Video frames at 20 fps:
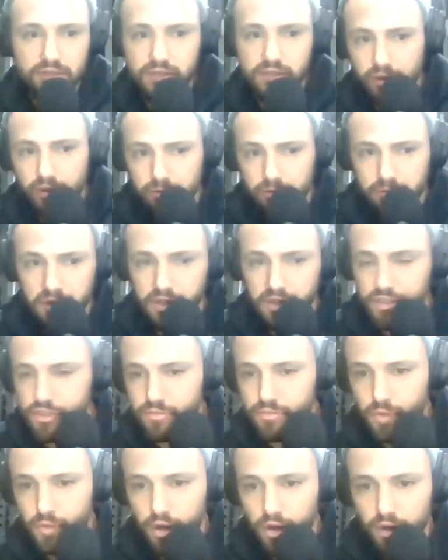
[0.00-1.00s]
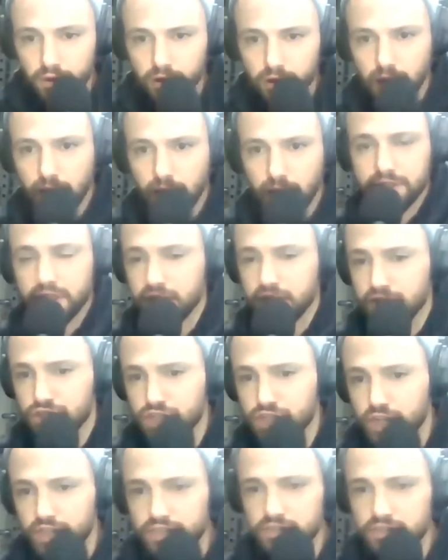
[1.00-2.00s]
either big or small, how is it going to
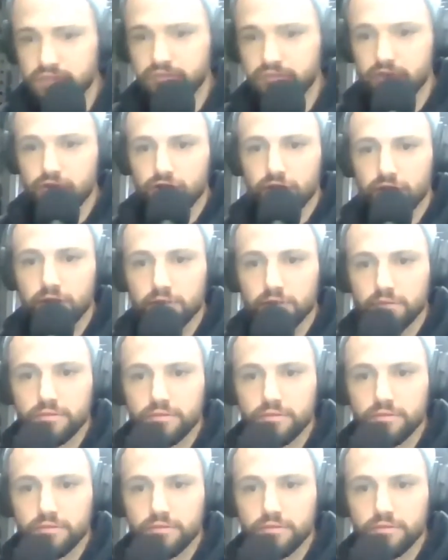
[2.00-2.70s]
change in the future?